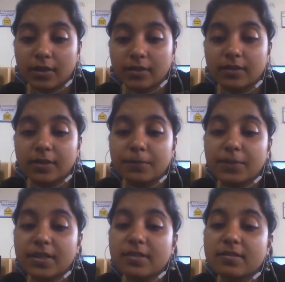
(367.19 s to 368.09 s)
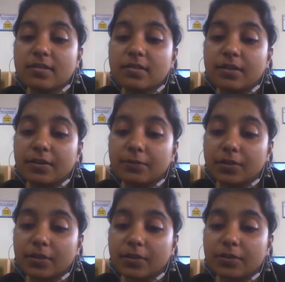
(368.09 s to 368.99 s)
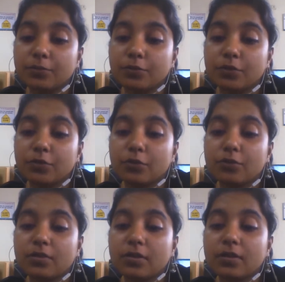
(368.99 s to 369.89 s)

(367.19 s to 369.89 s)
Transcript: then place the red filter in front of the